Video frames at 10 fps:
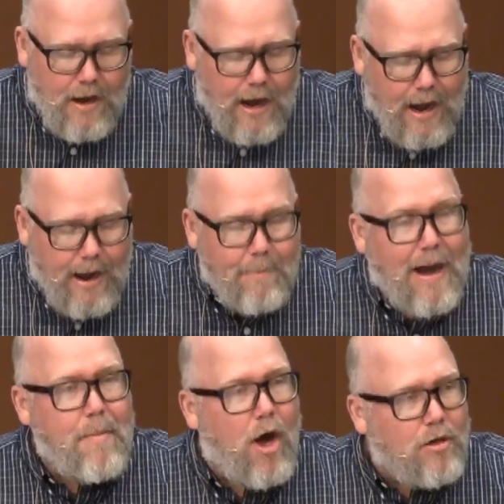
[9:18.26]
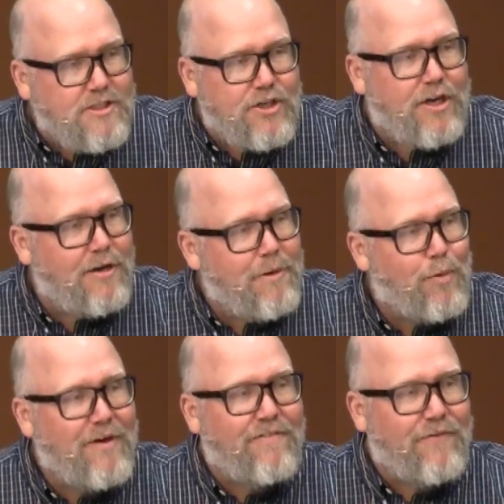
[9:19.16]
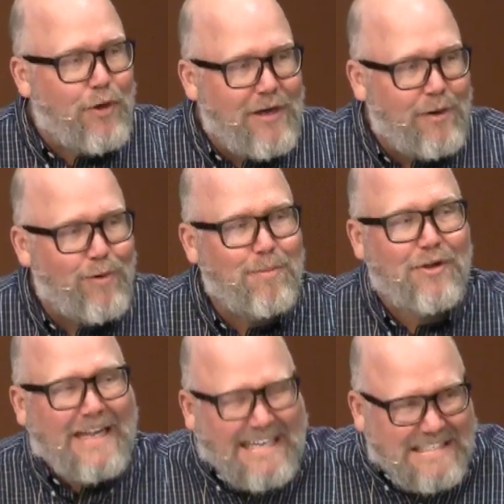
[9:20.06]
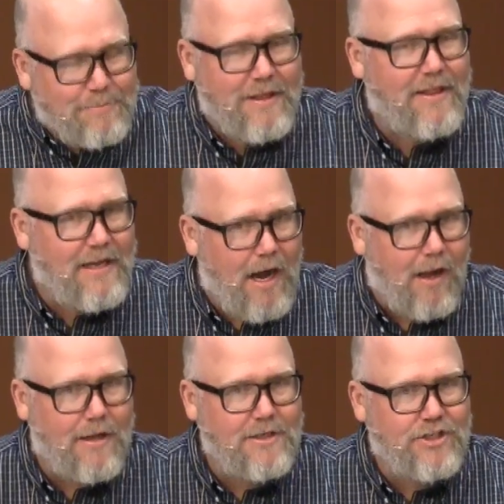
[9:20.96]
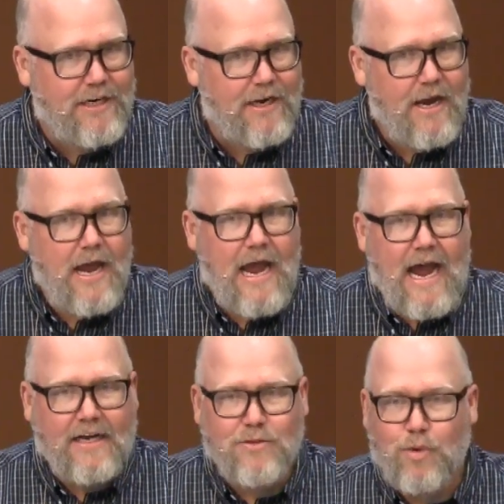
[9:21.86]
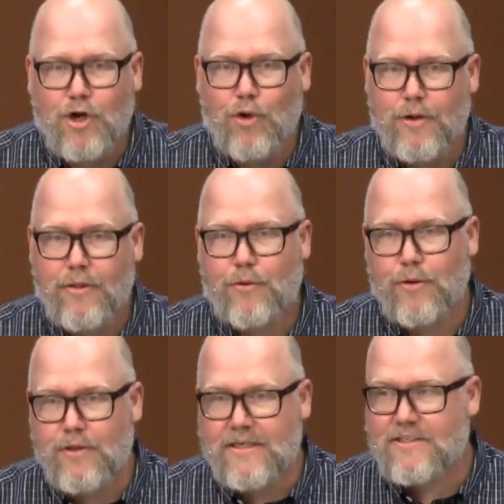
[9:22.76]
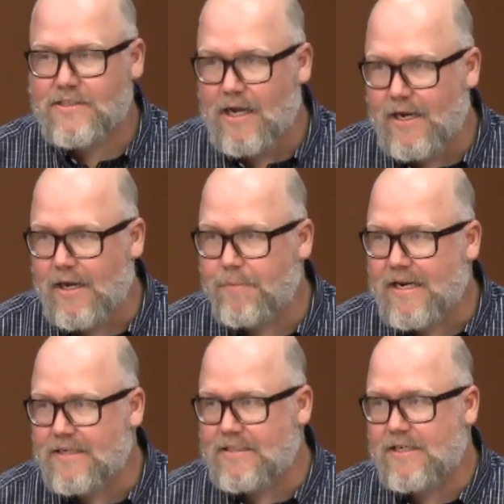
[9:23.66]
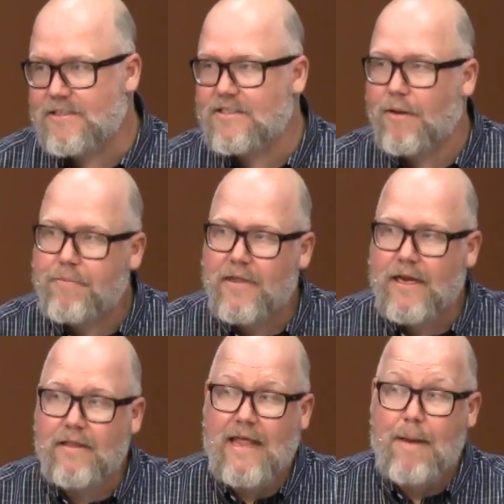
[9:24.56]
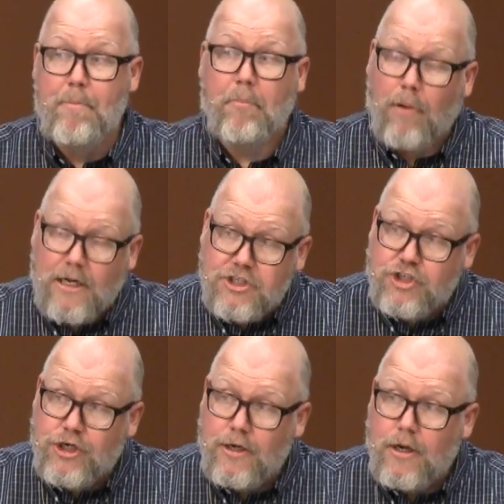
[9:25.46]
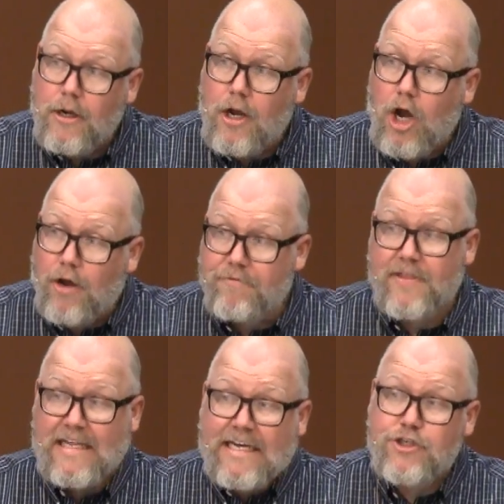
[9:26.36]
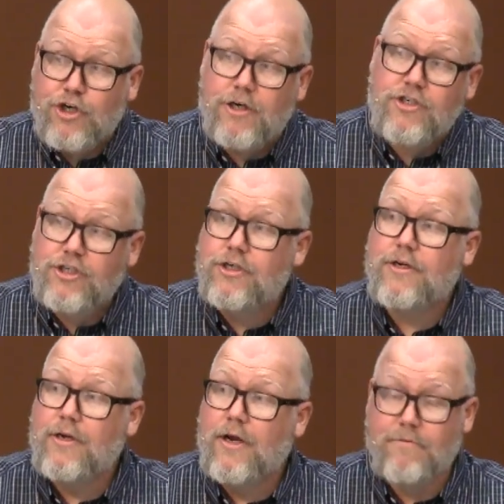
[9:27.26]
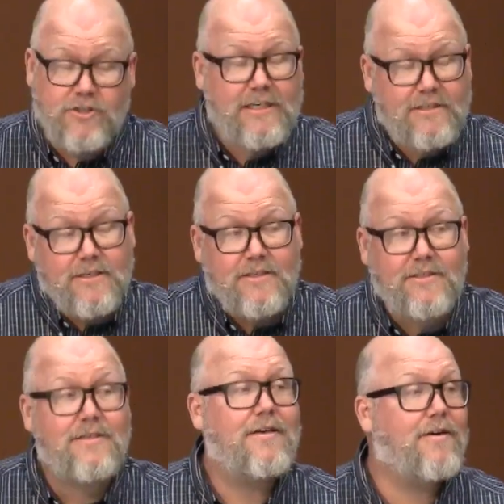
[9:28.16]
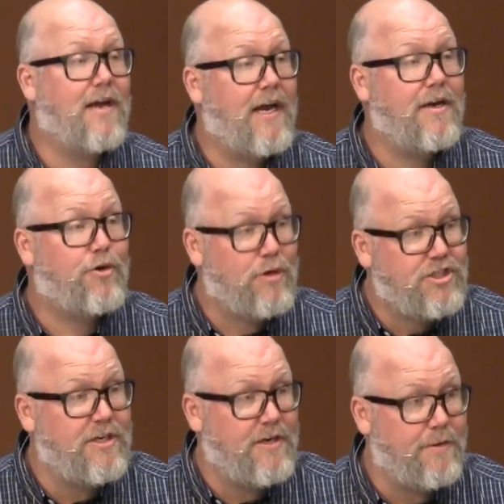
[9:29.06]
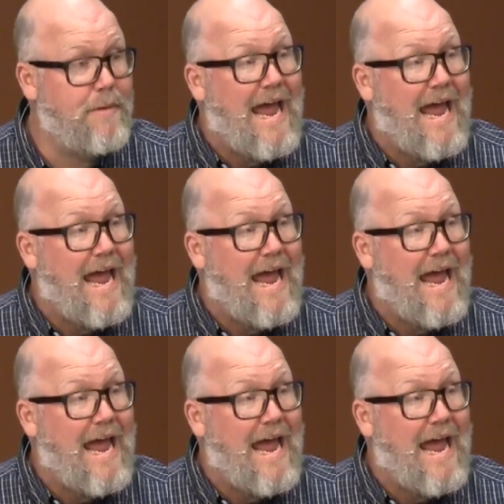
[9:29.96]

Um, I'm also going to be refuting replacement theology as we're going through this study because it is something that much of the church of Jesus, okay, in Christendom